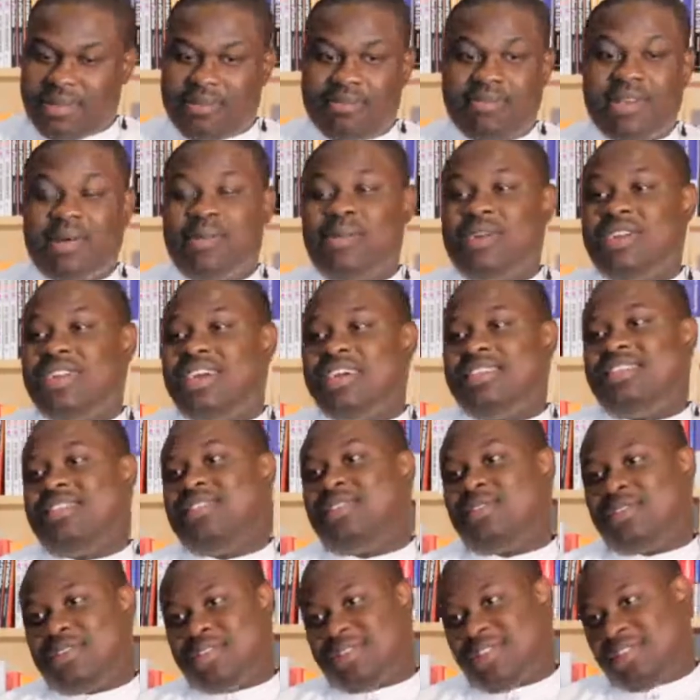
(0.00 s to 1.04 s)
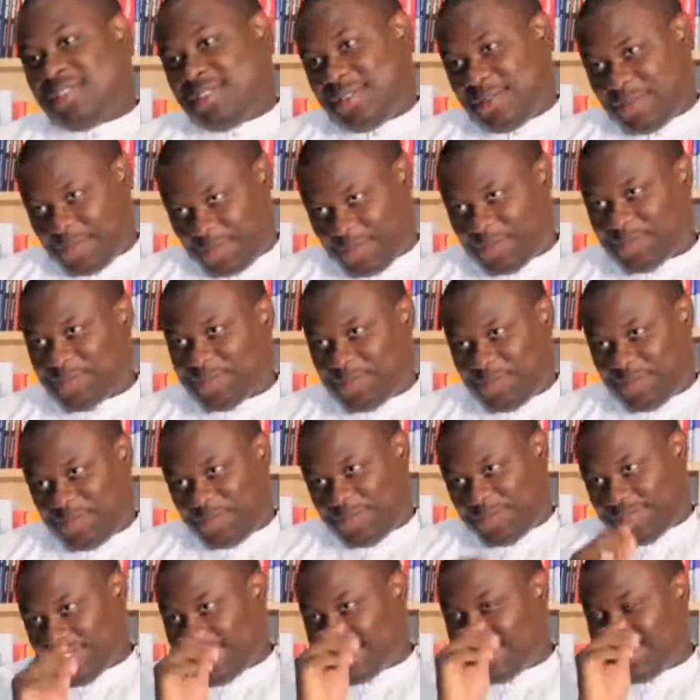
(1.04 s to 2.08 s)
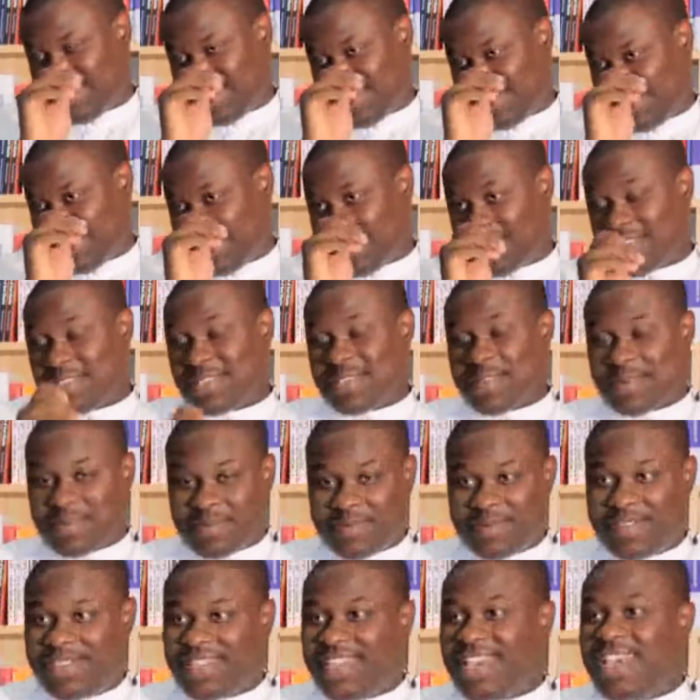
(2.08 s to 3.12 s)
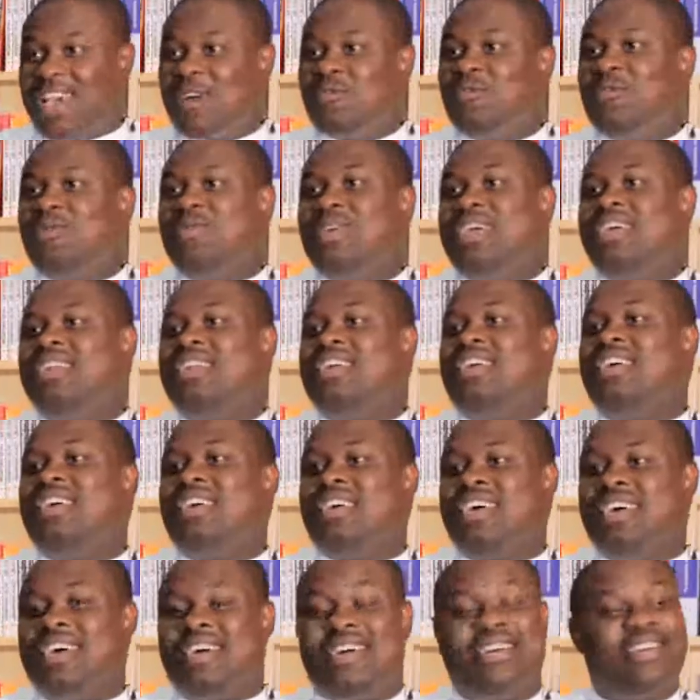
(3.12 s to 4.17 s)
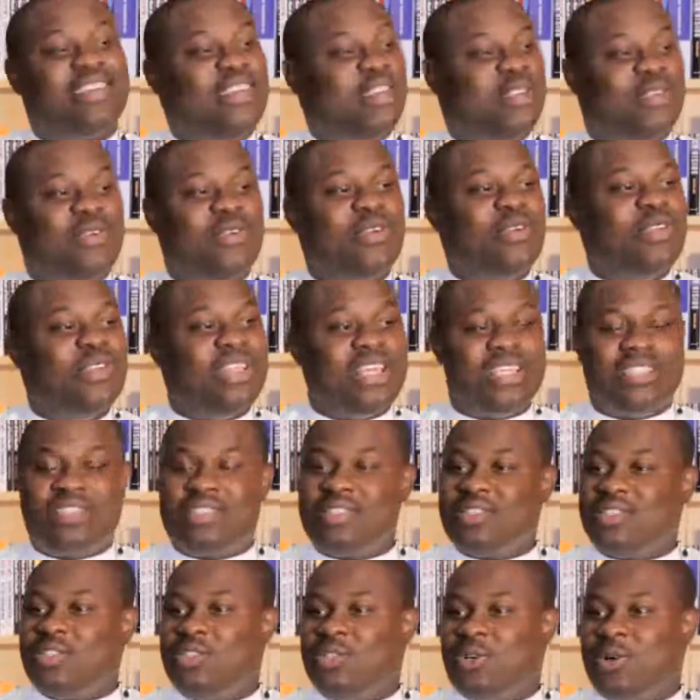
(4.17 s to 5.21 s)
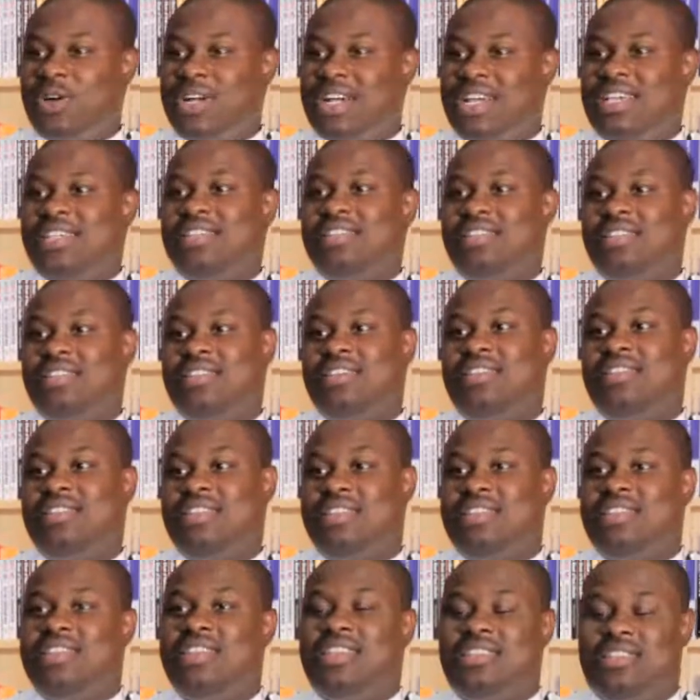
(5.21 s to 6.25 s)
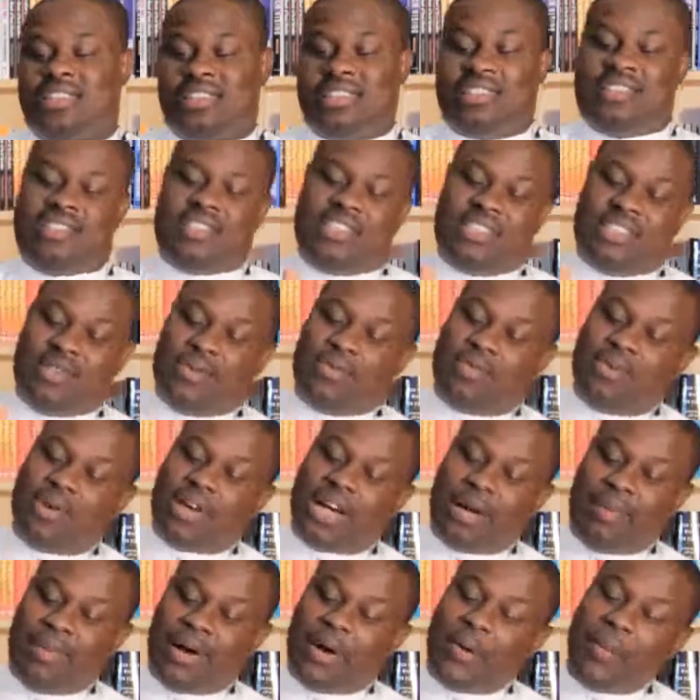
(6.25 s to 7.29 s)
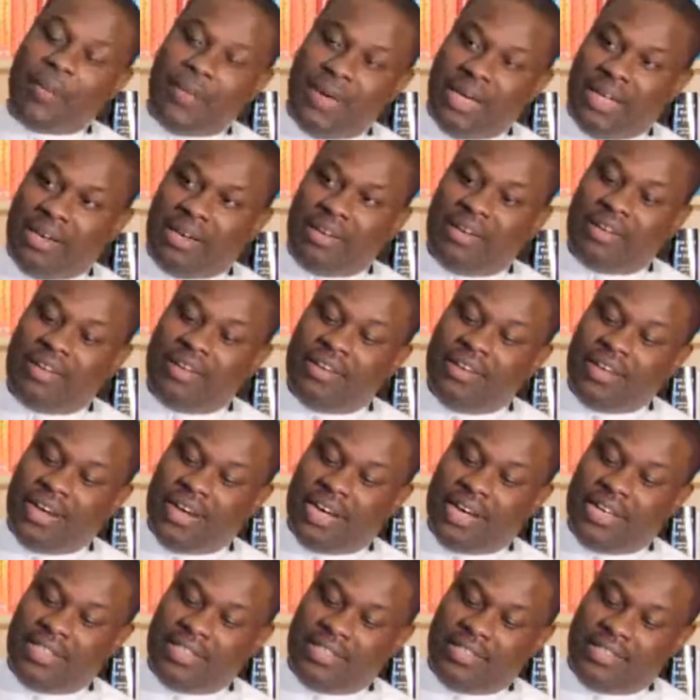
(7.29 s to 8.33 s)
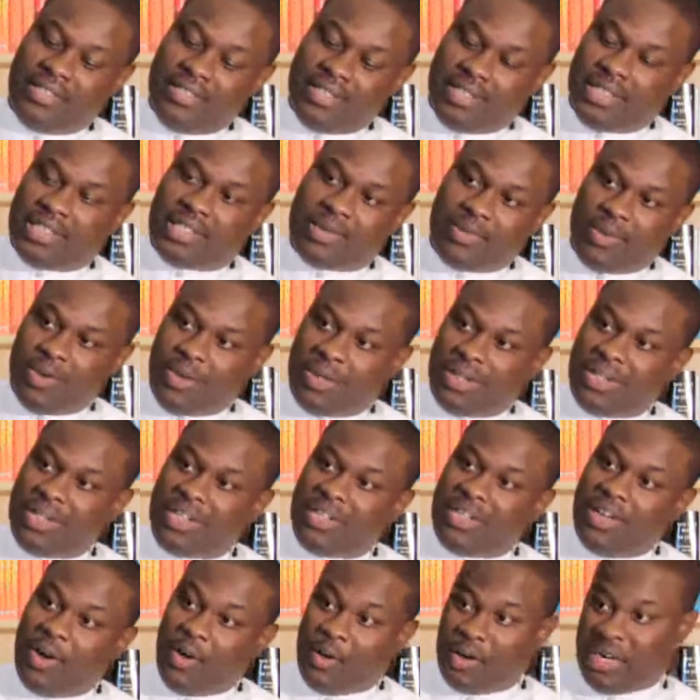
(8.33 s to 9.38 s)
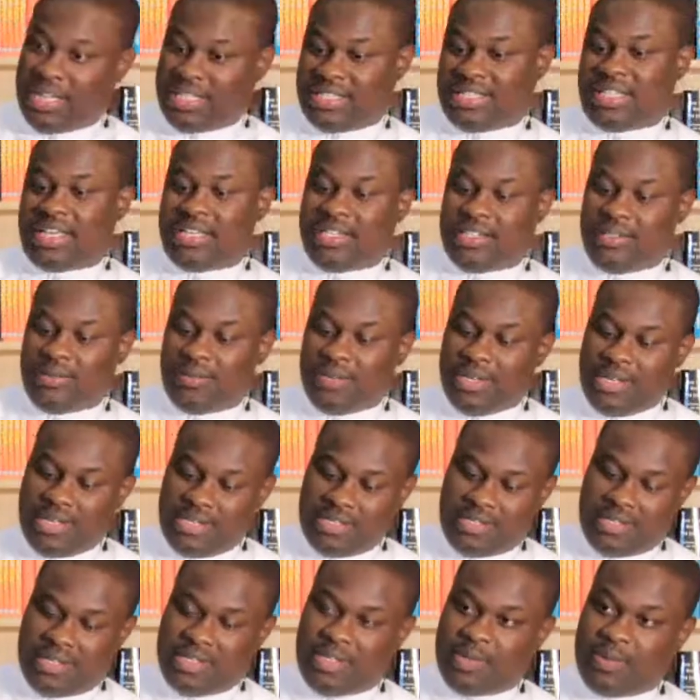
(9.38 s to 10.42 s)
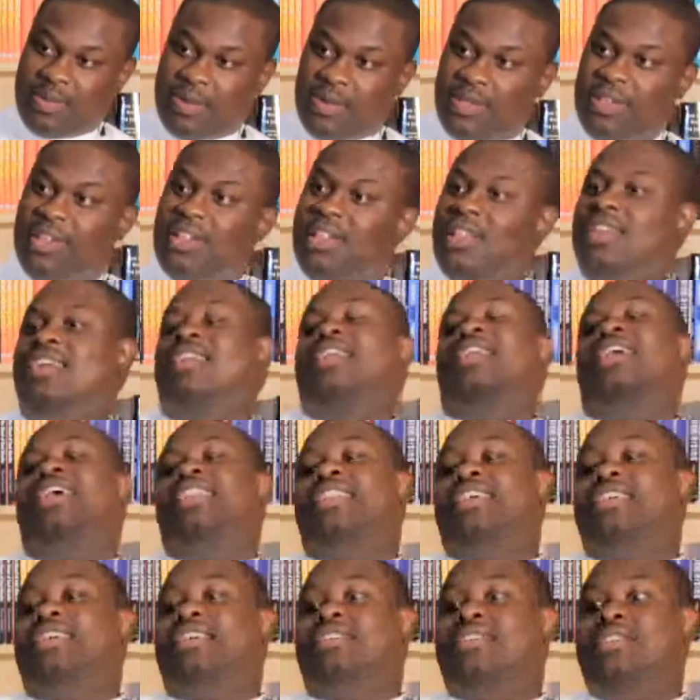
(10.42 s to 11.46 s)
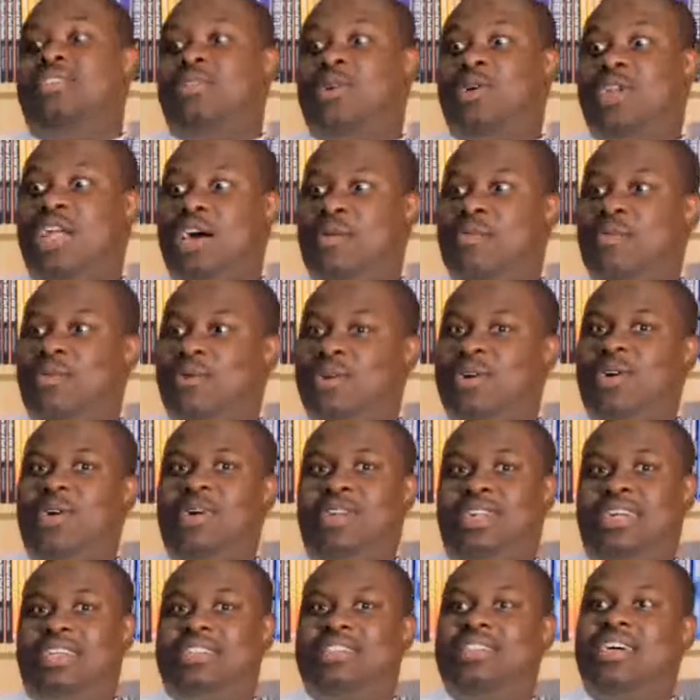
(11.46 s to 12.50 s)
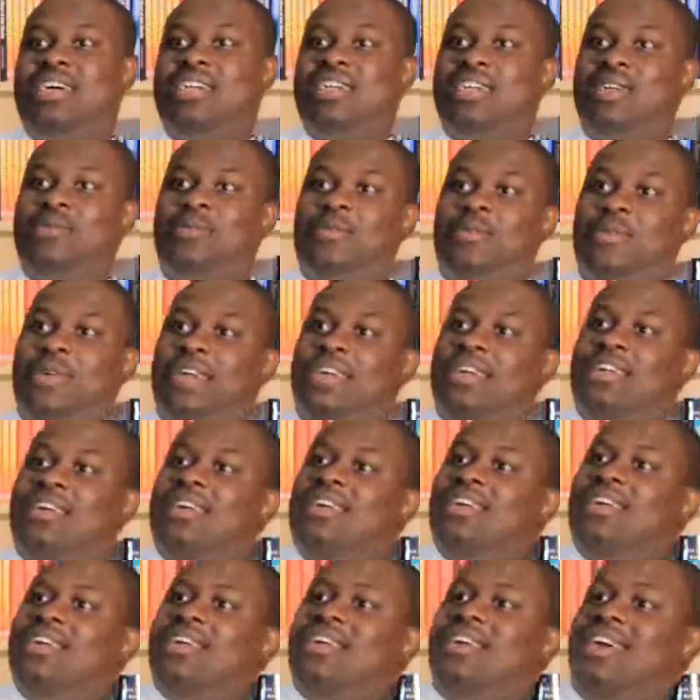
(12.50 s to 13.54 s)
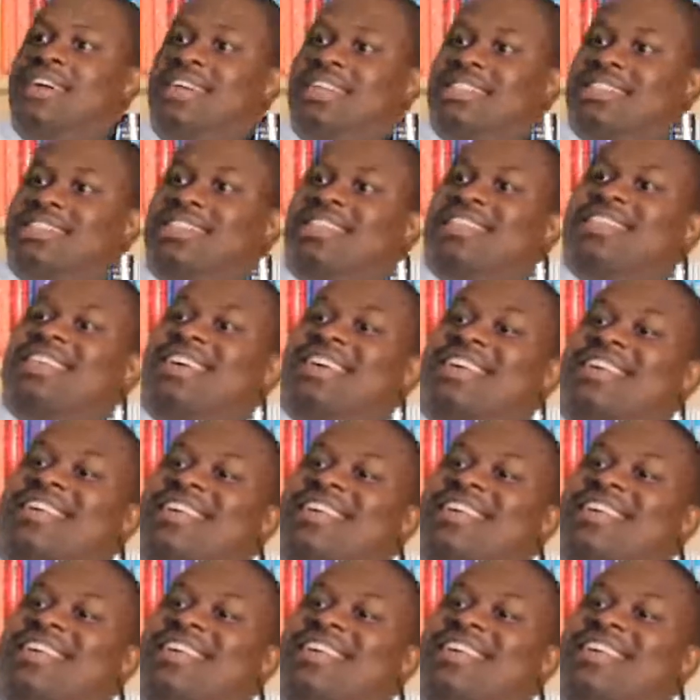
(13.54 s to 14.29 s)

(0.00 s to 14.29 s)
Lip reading: My brother, it is not easy. That's right. The first thing. Women are, you know, there's this joke I see. There's a book about men, and it is this small. Understanding men is this small. And then there's this other book, Understanding Women, and it is